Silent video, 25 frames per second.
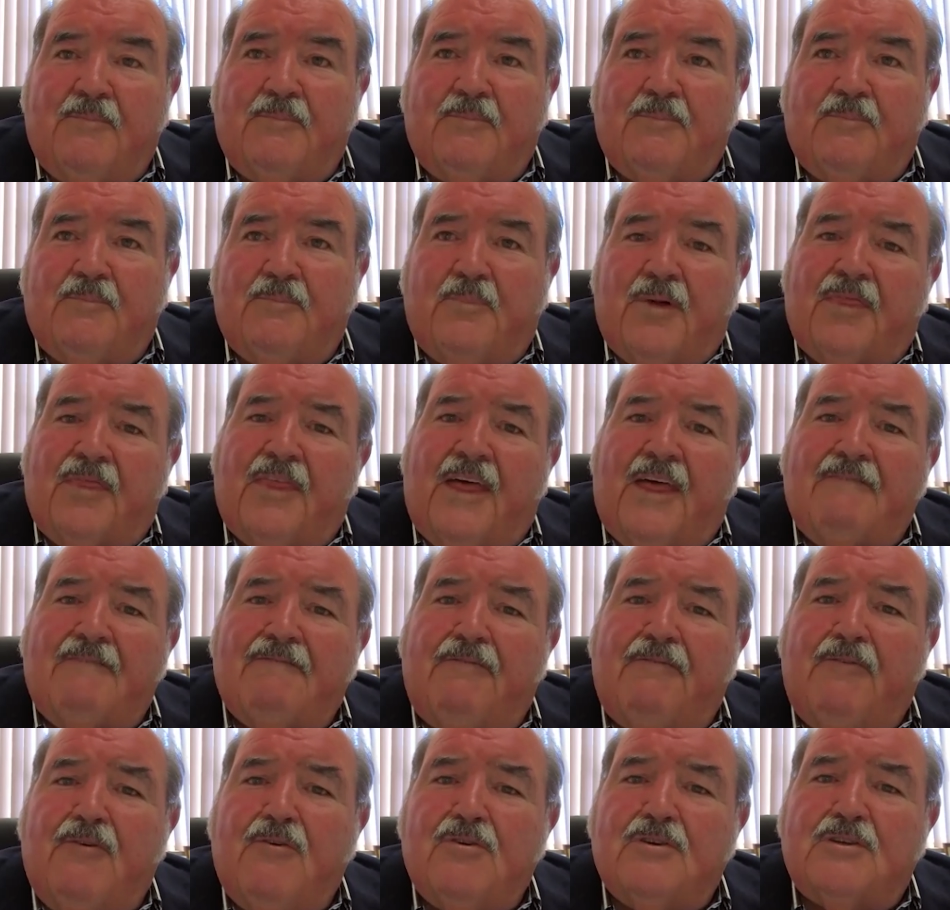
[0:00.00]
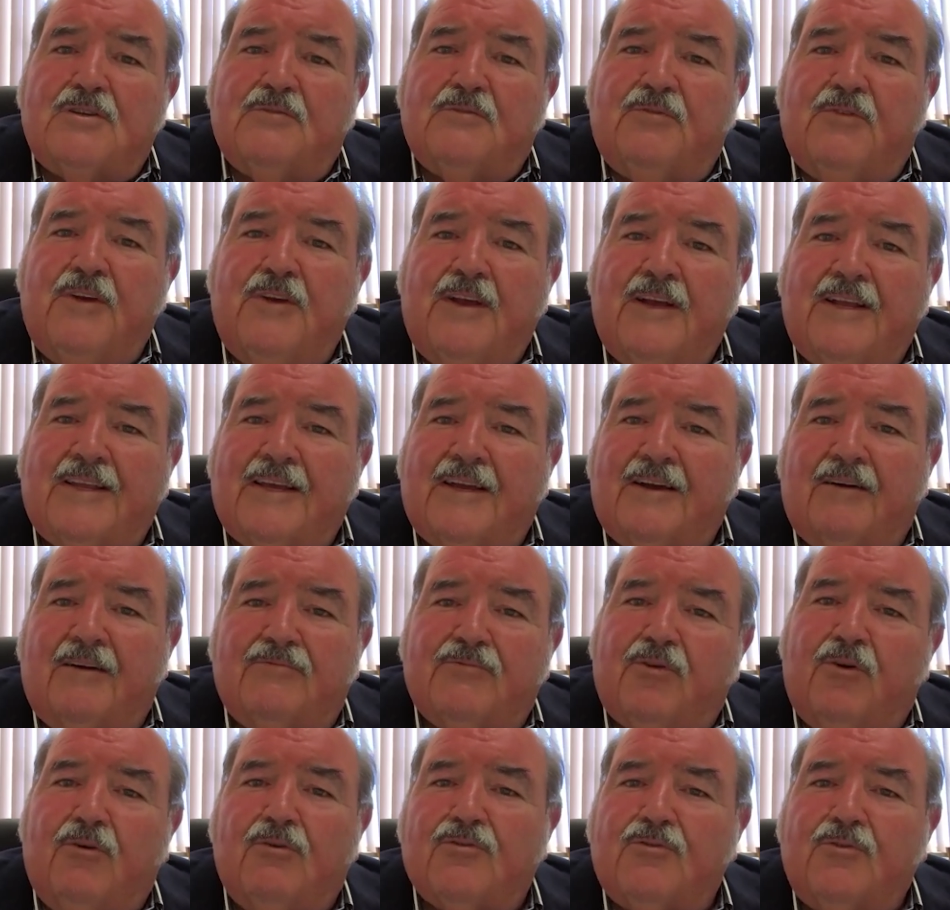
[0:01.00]
But that first feeling, I've
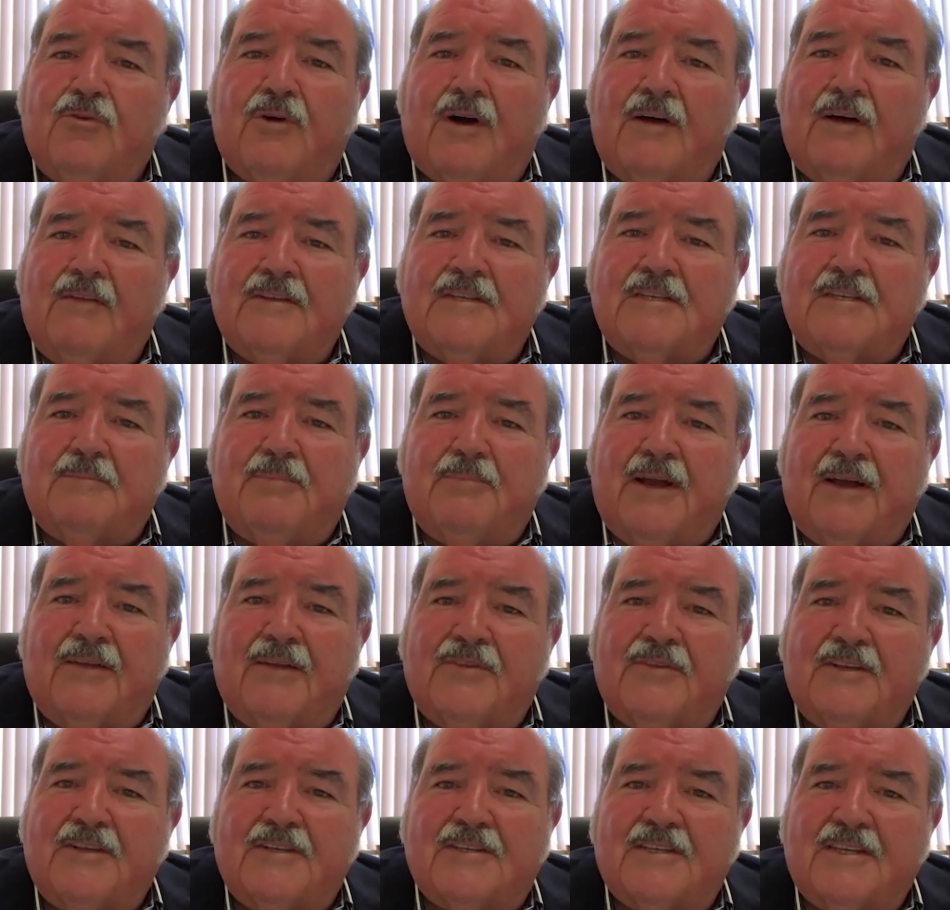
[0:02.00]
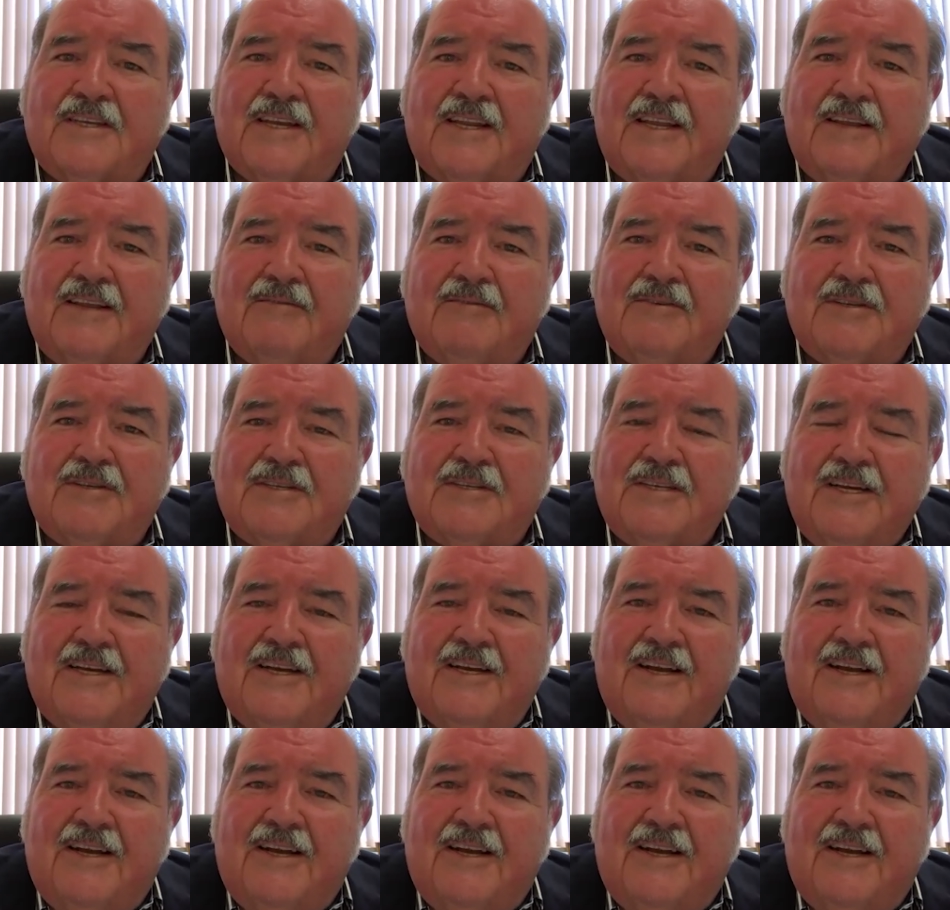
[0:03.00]
talked to others about this, and it was